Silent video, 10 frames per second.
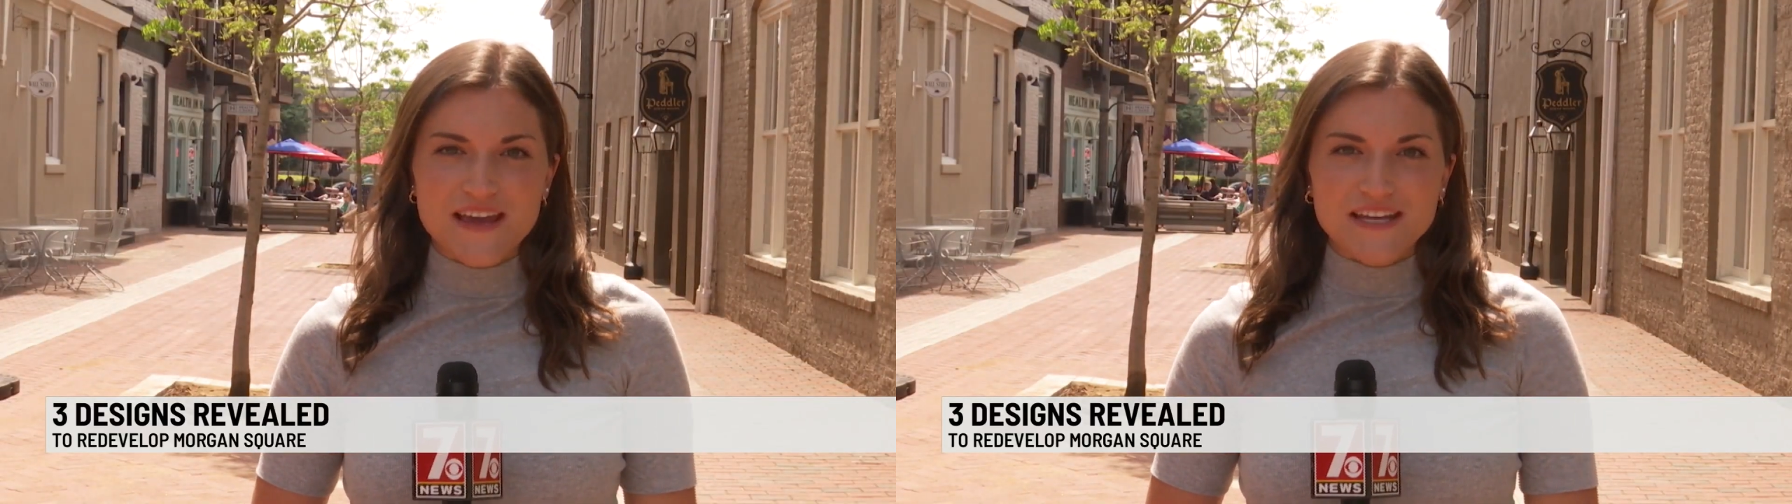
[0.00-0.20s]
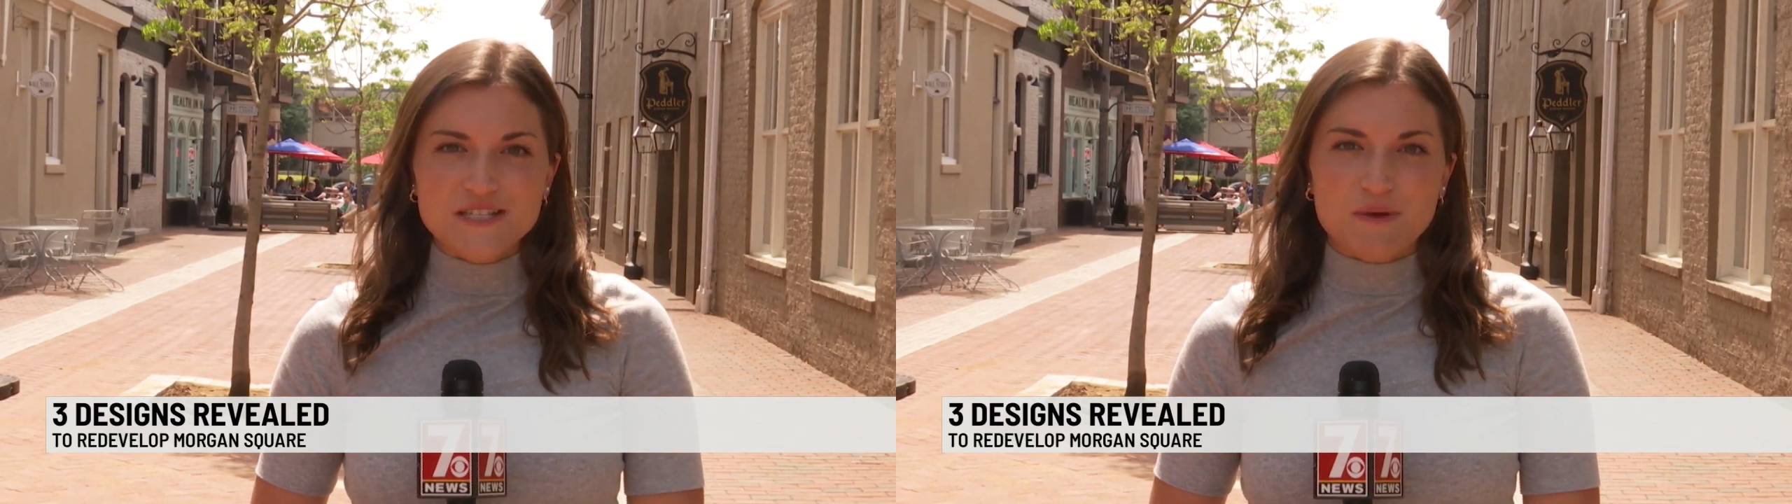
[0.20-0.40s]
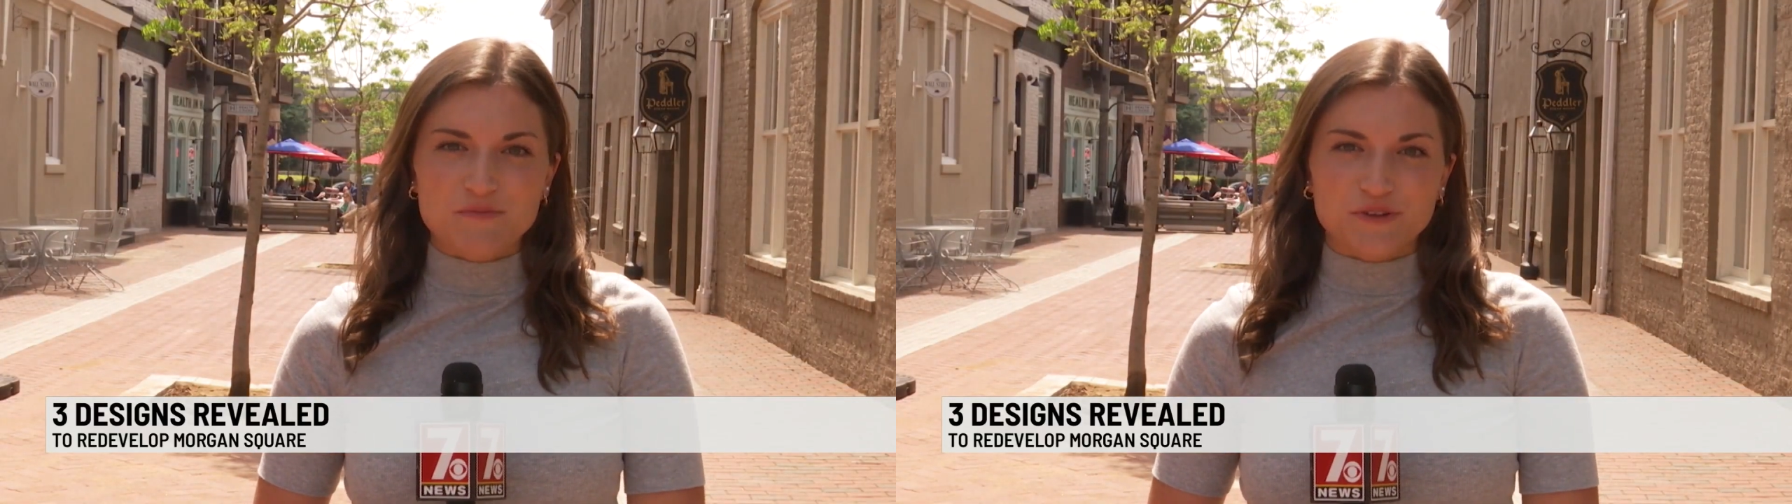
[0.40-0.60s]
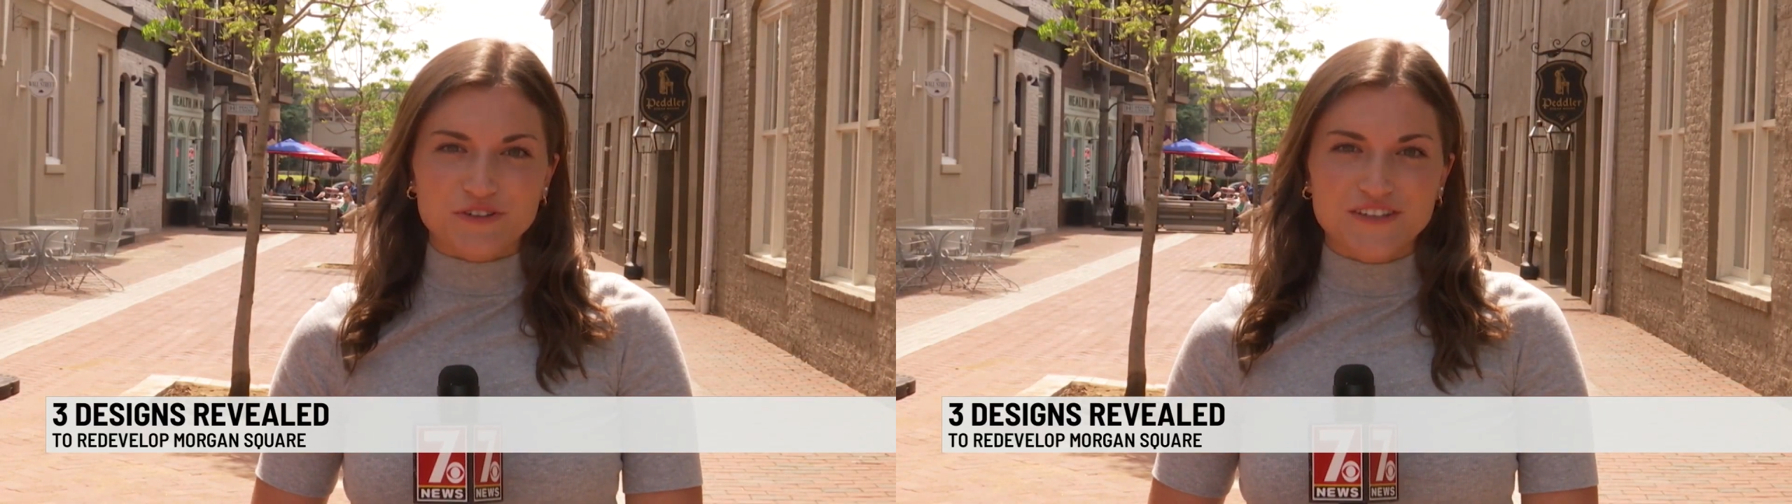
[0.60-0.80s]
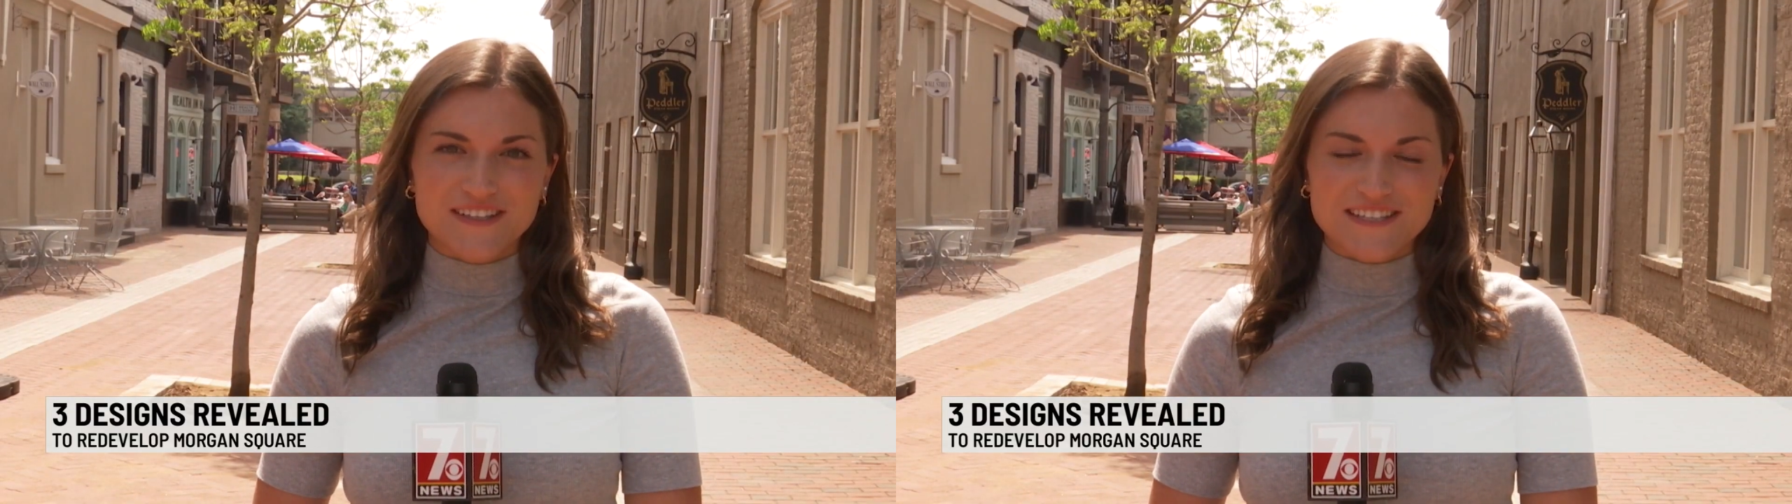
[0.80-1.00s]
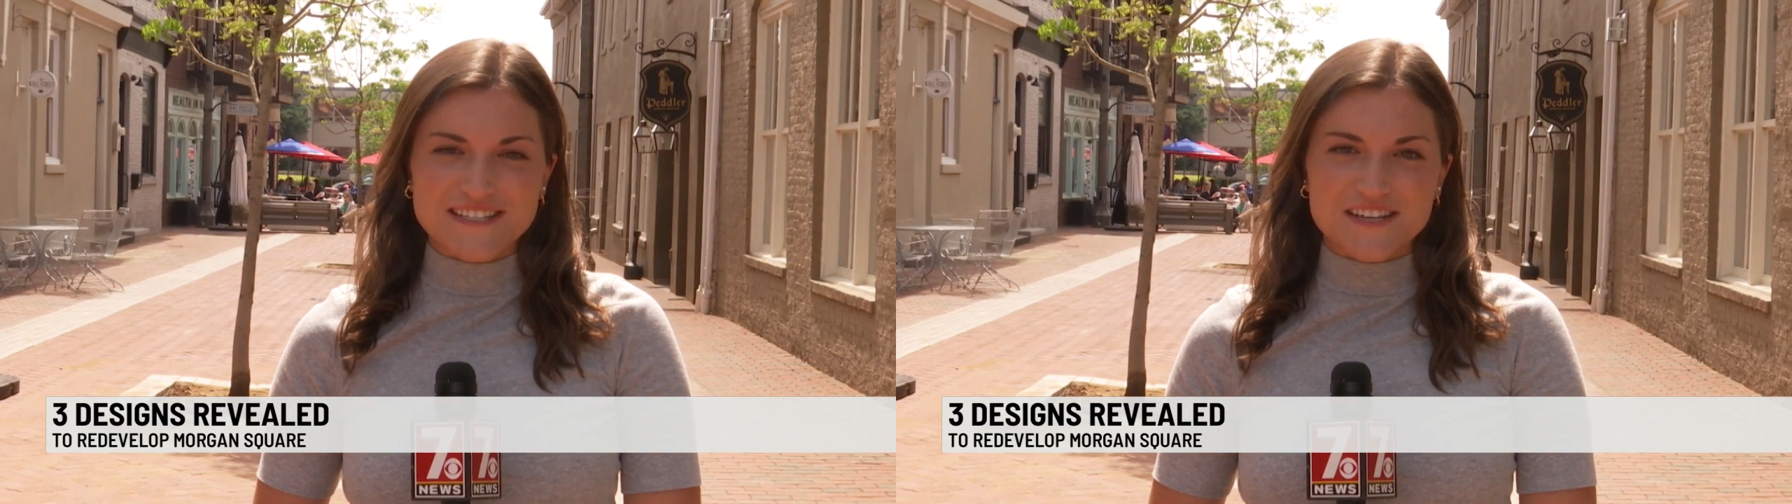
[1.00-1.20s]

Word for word: In Spartanburg, Elise